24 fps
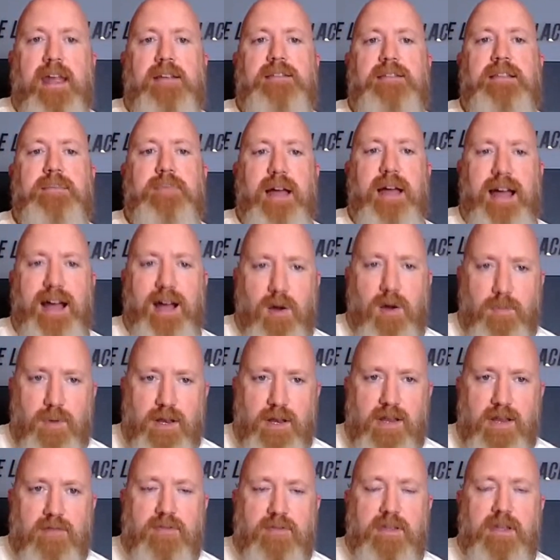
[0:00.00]
Ask them how
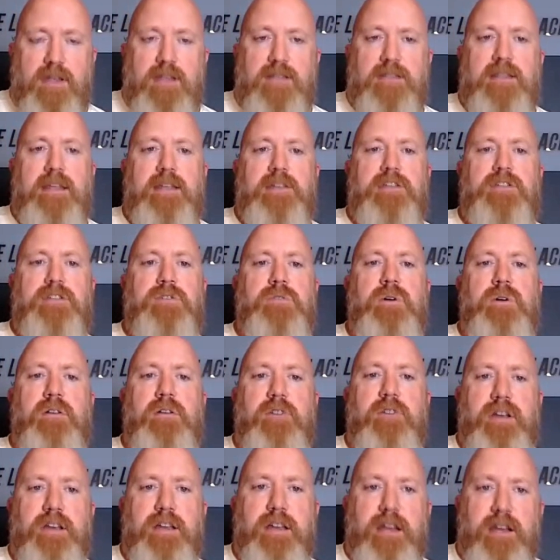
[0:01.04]
many of these they do
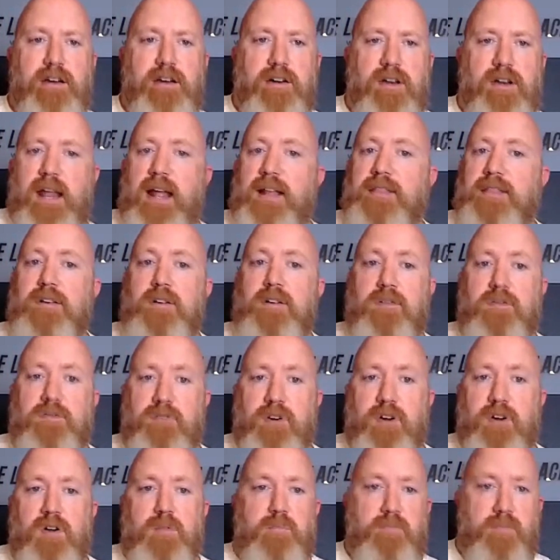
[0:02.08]
every year, not their
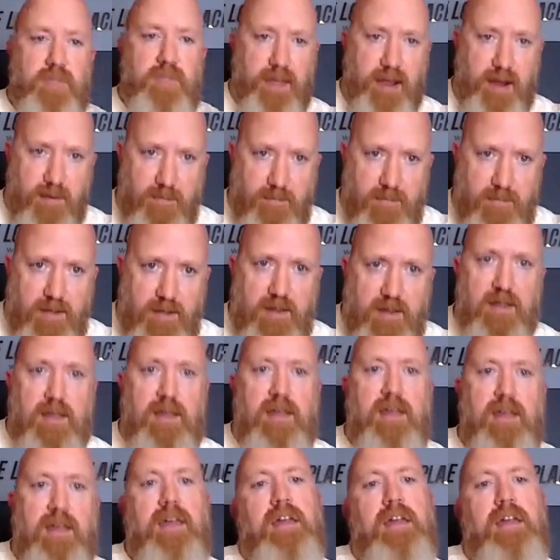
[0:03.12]
firm, them.